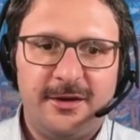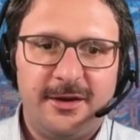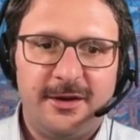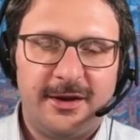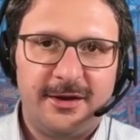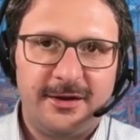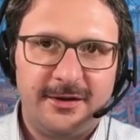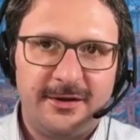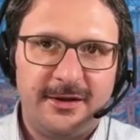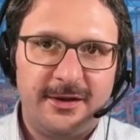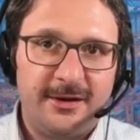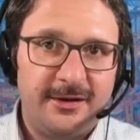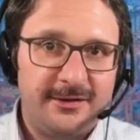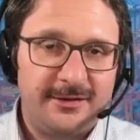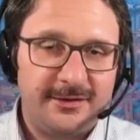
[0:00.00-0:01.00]
And
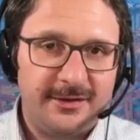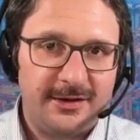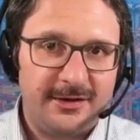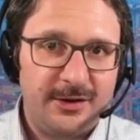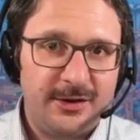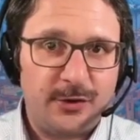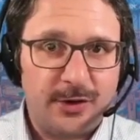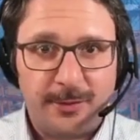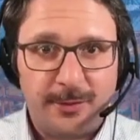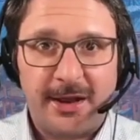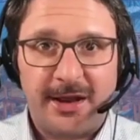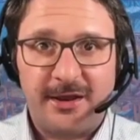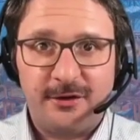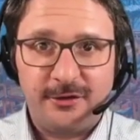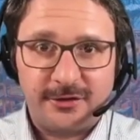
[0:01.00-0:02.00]
indeed, we will
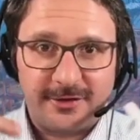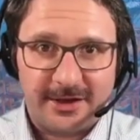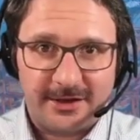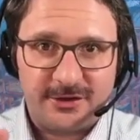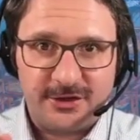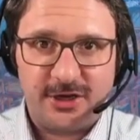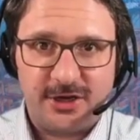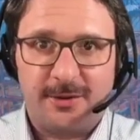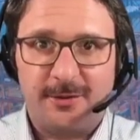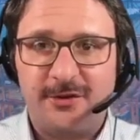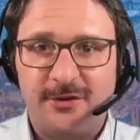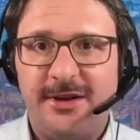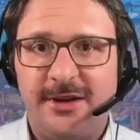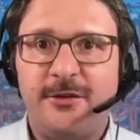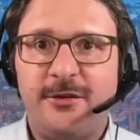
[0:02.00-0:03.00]
make use of that geometry
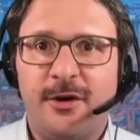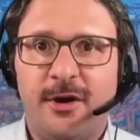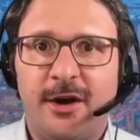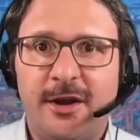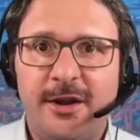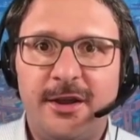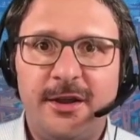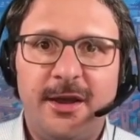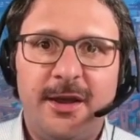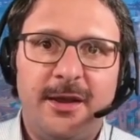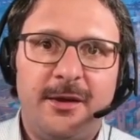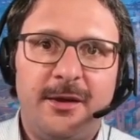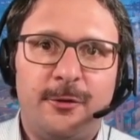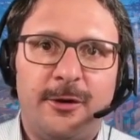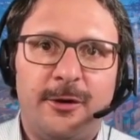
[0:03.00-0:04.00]
later on
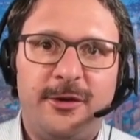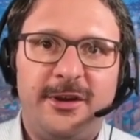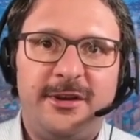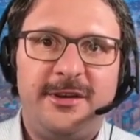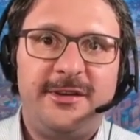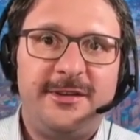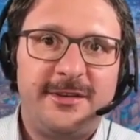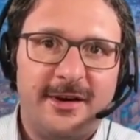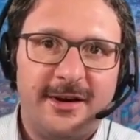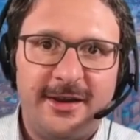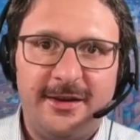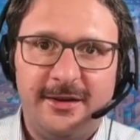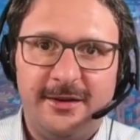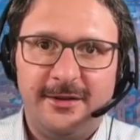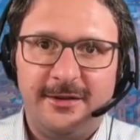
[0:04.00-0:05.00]
when we
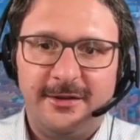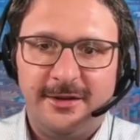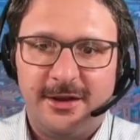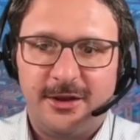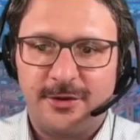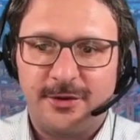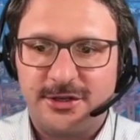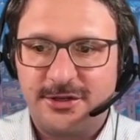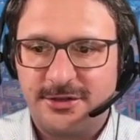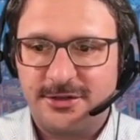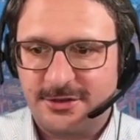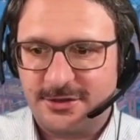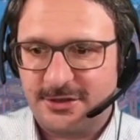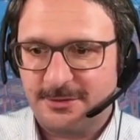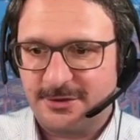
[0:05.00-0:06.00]
design equation
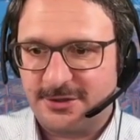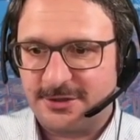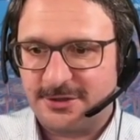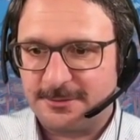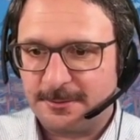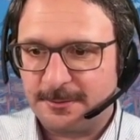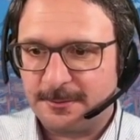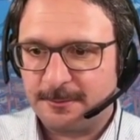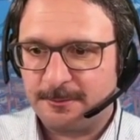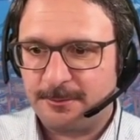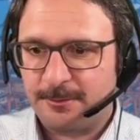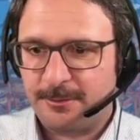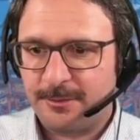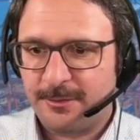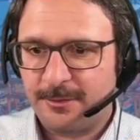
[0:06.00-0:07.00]
systems.
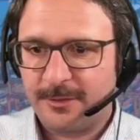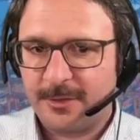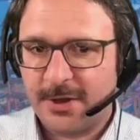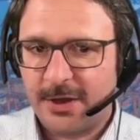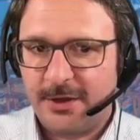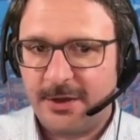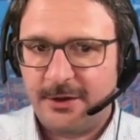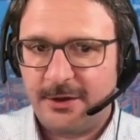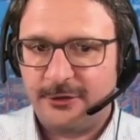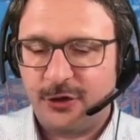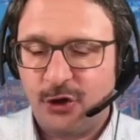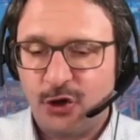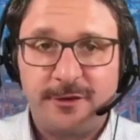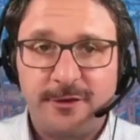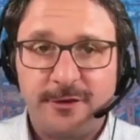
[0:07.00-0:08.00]

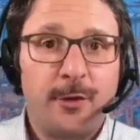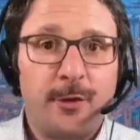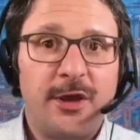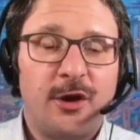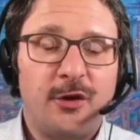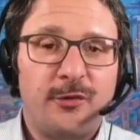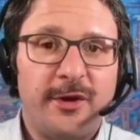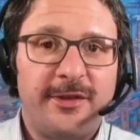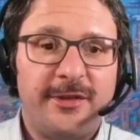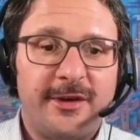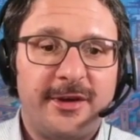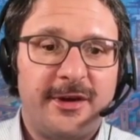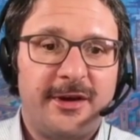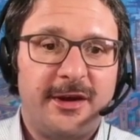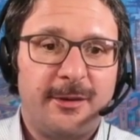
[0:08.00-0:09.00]
So before we go on with
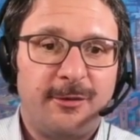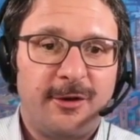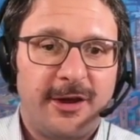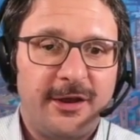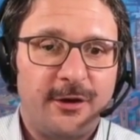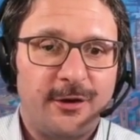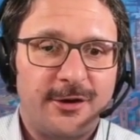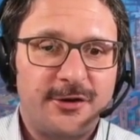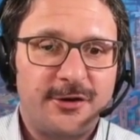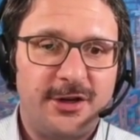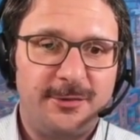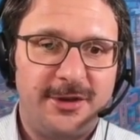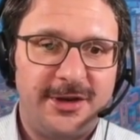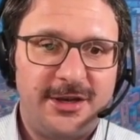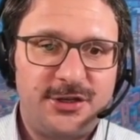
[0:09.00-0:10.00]
applying Gaussian
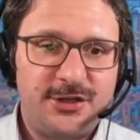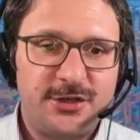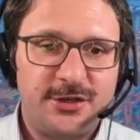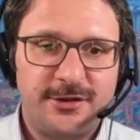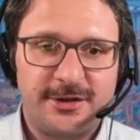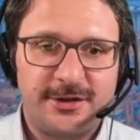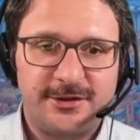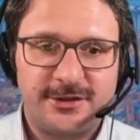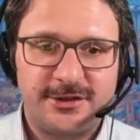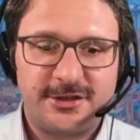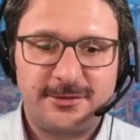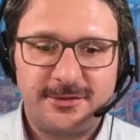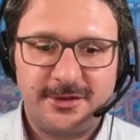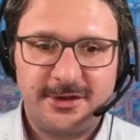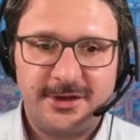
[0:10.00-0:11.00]
elimination to that
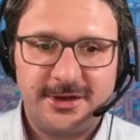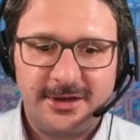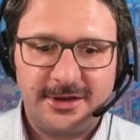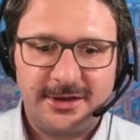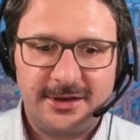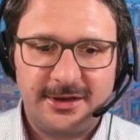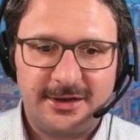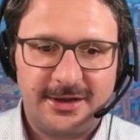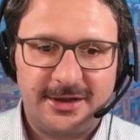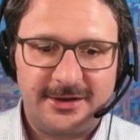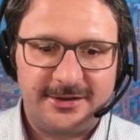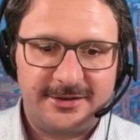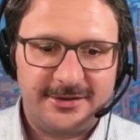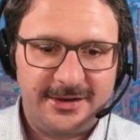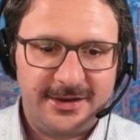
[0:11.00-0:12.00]
system, let's
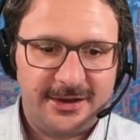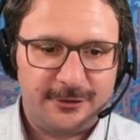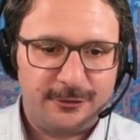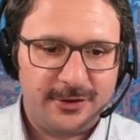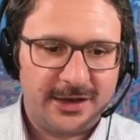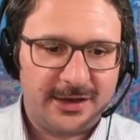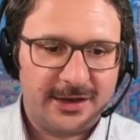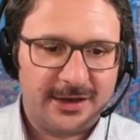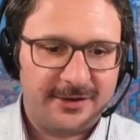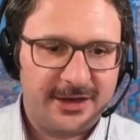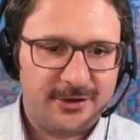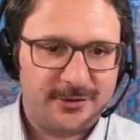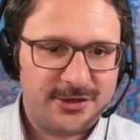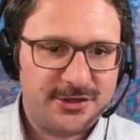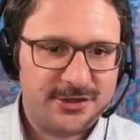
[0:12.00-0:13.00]
see if we have any
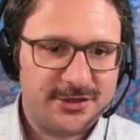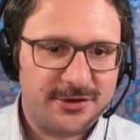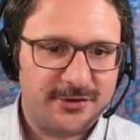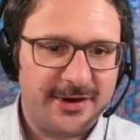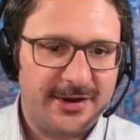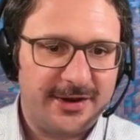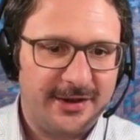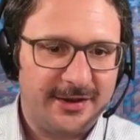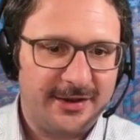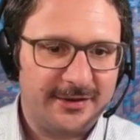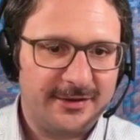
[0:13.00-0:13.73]
questions already.